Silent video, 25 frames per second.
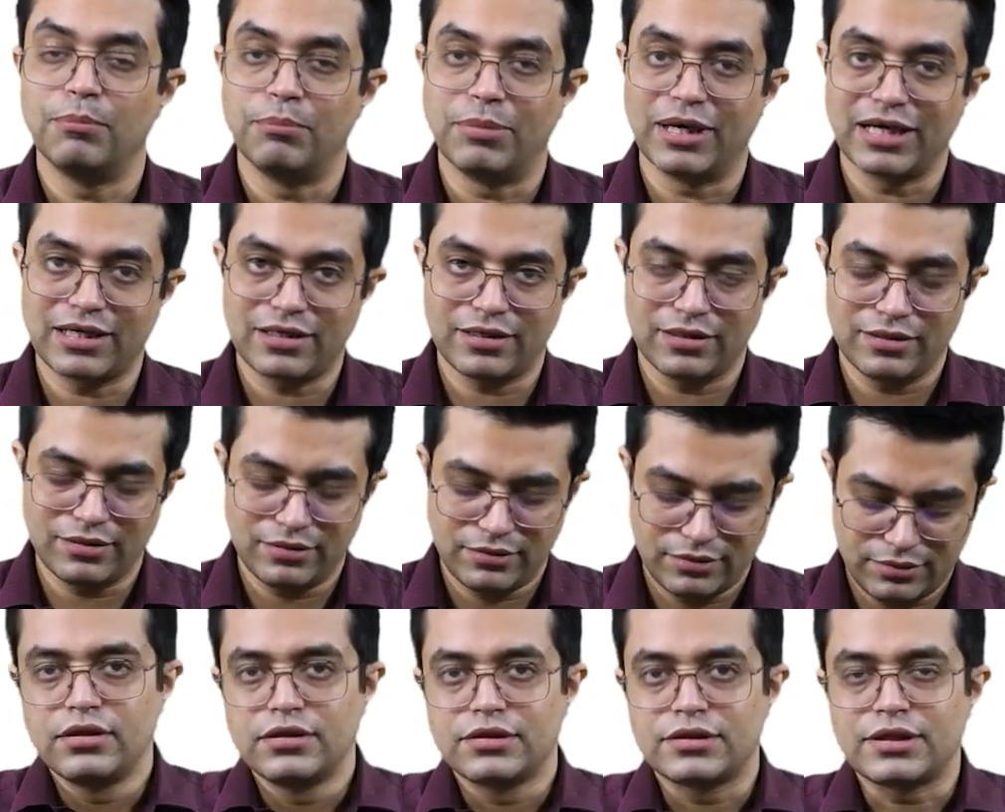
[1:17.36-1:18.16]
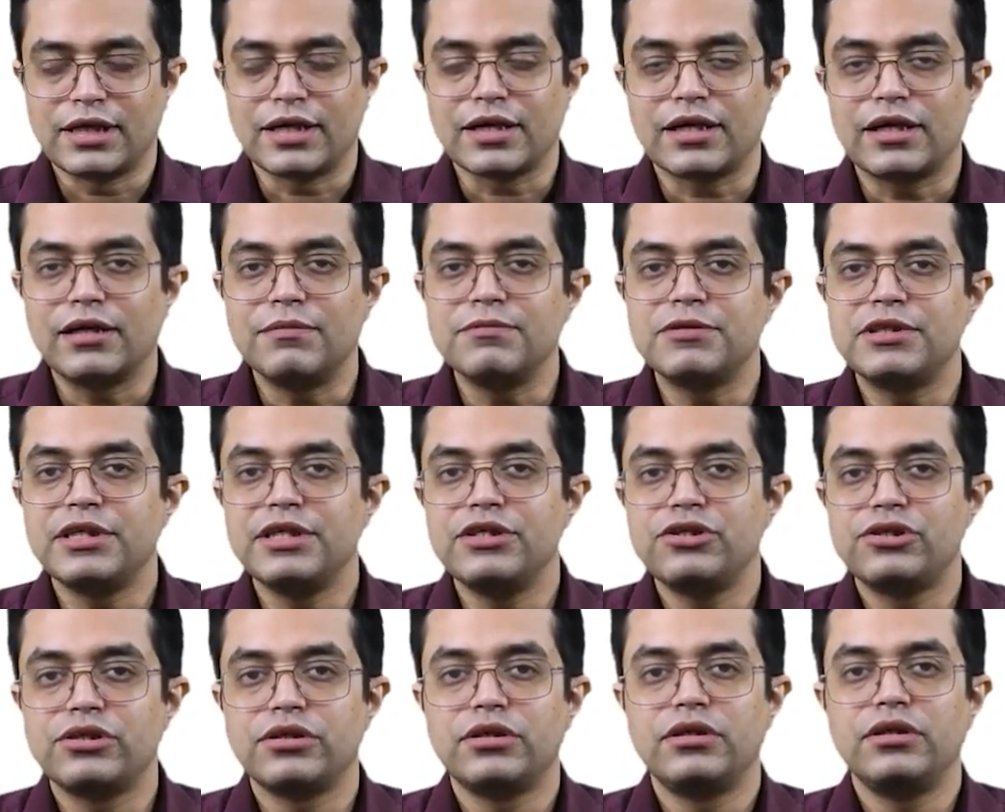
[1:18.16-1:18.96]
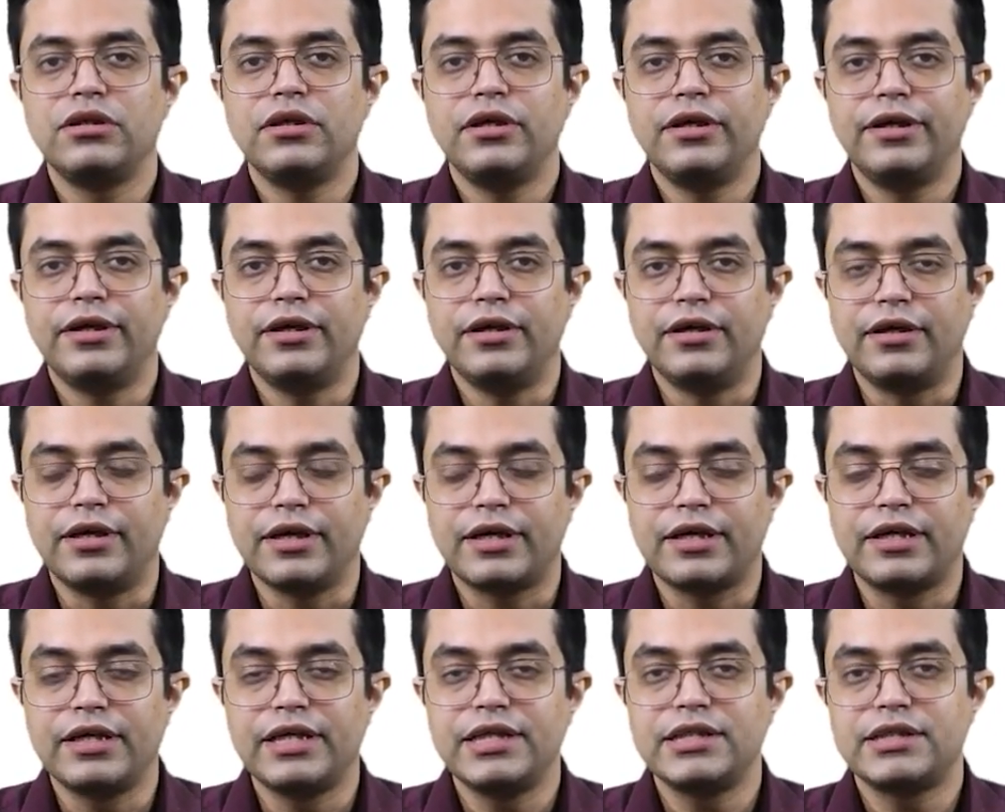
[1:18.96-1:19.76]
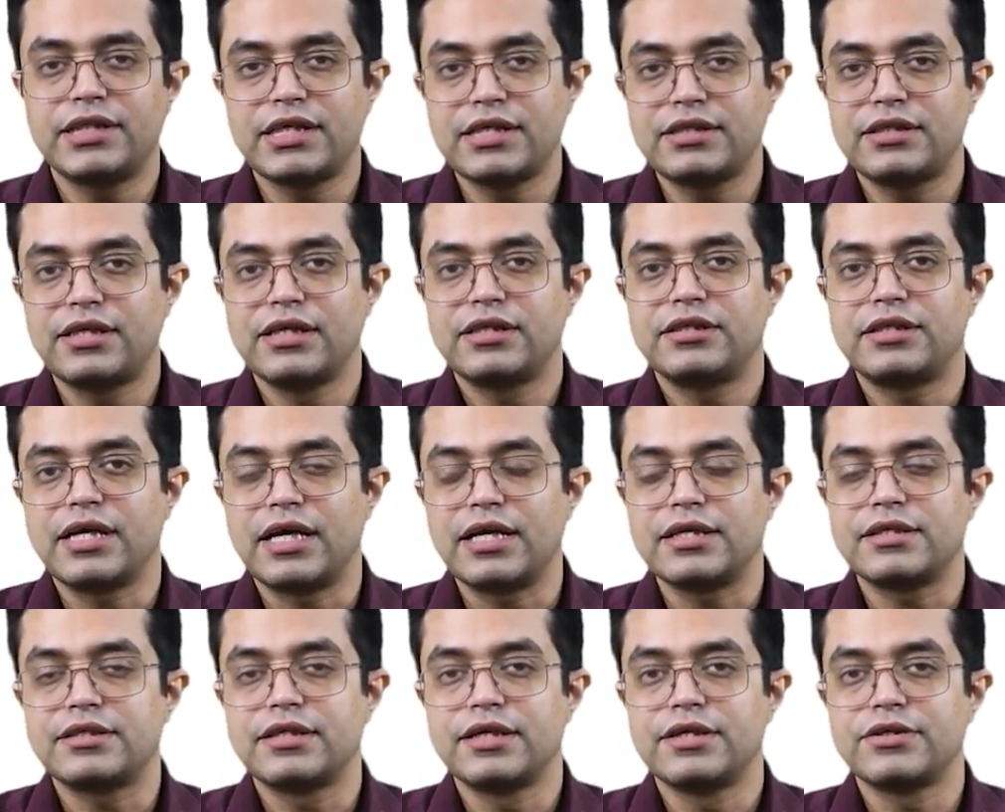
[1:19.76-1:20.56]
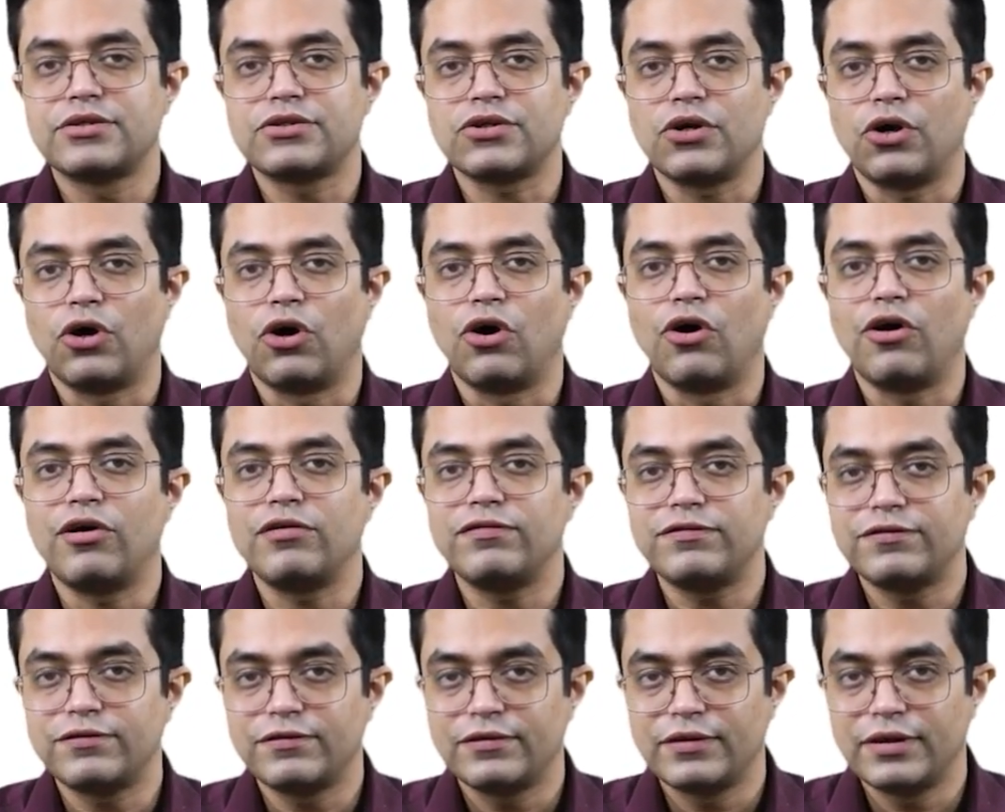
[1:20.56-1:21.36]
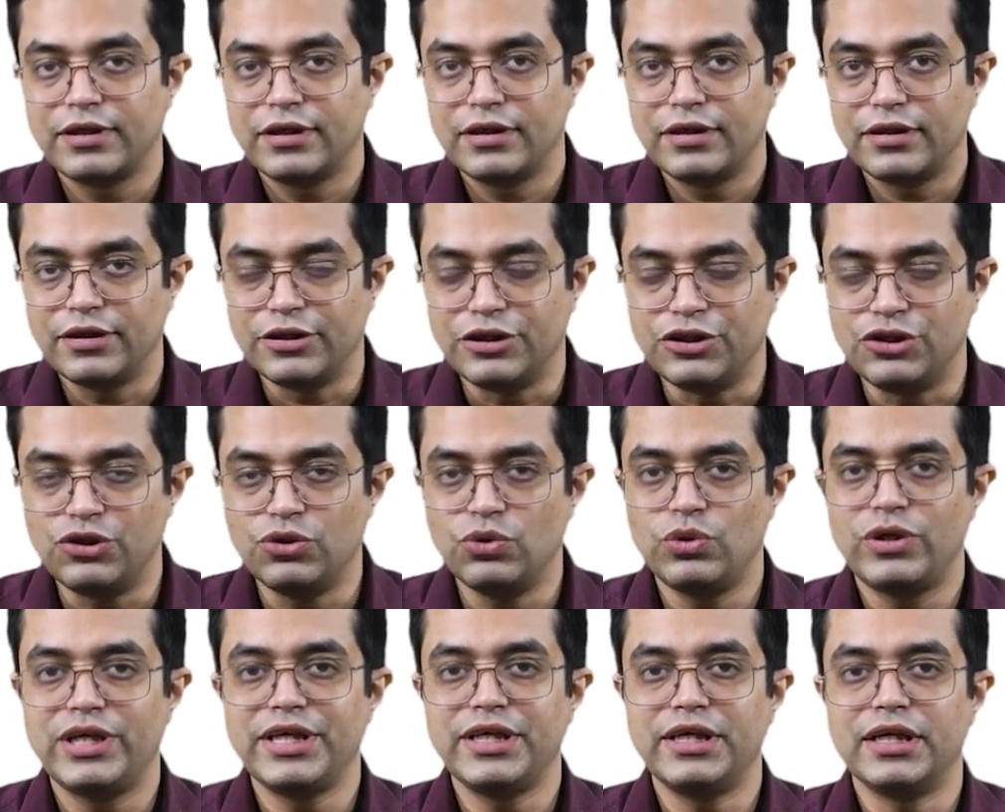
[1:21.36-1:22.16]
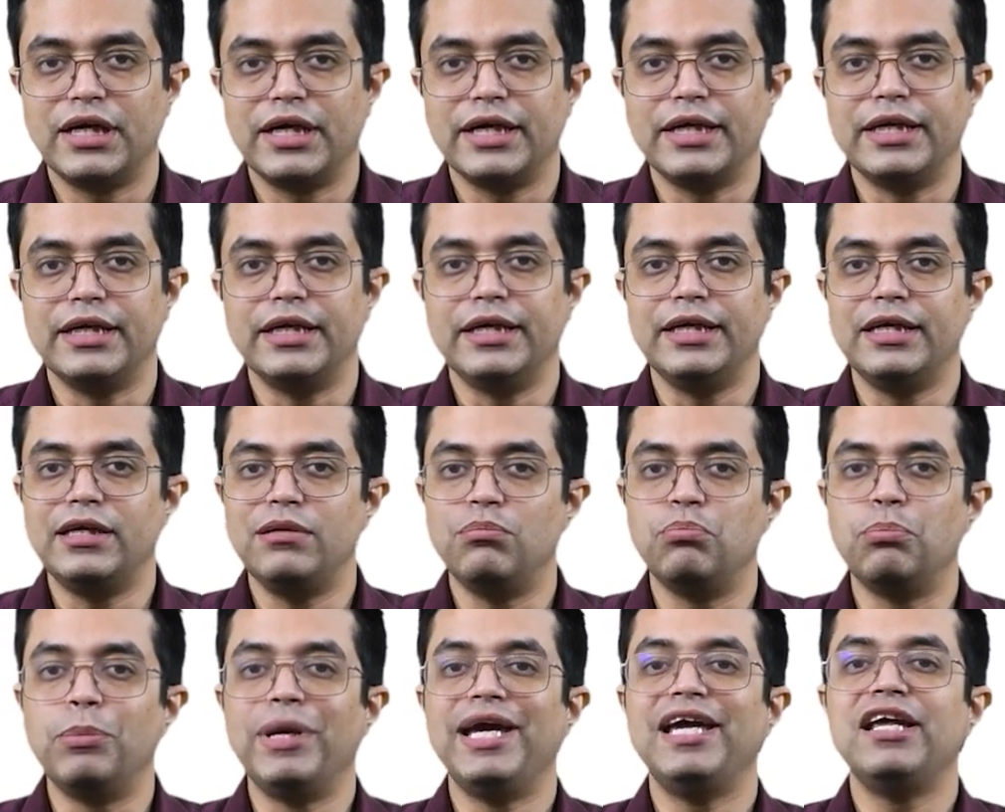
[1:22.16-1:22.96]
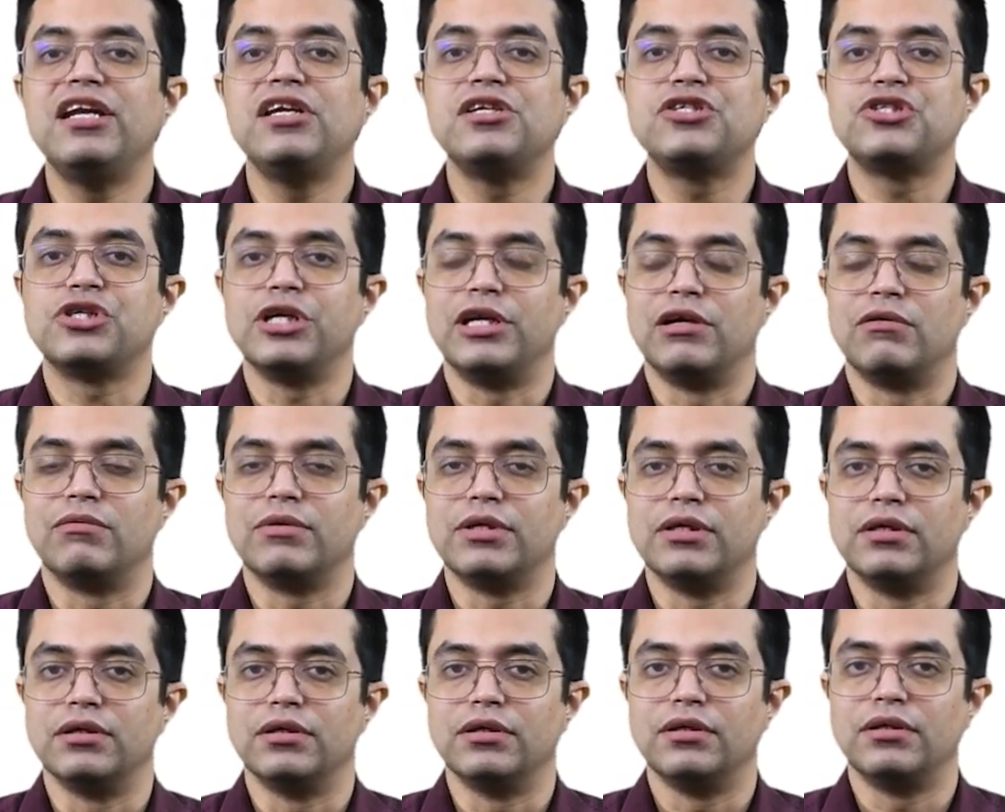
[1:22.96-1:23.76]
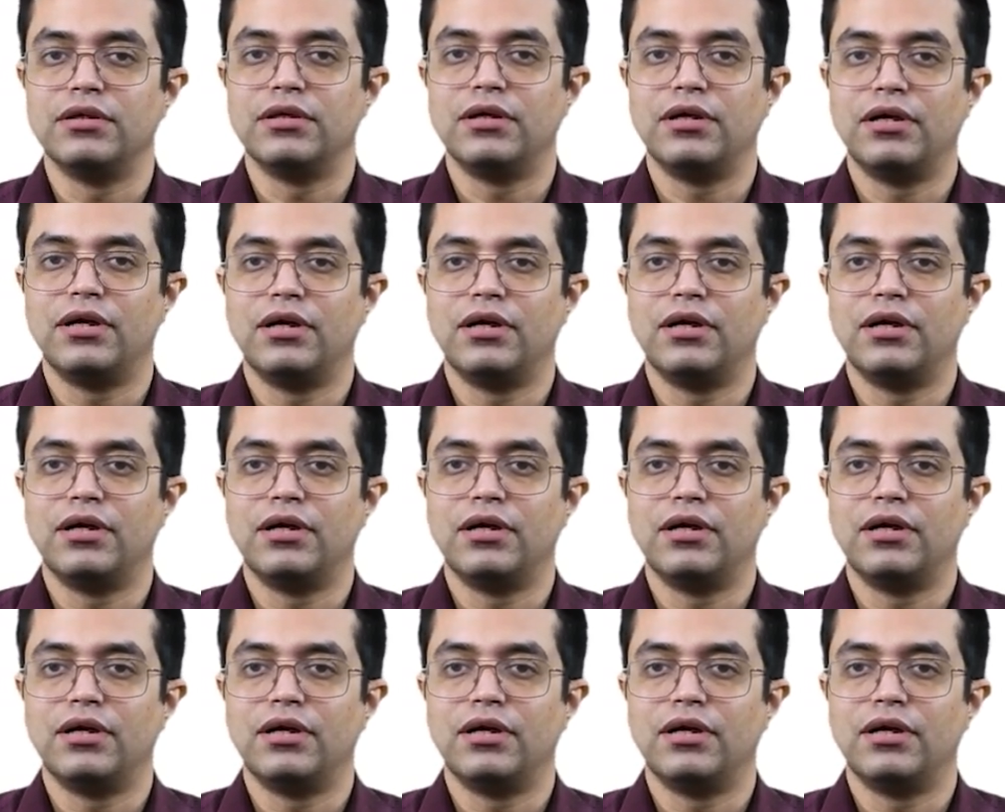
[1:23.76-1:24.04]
but circumcision decreases the chances of UTI in male children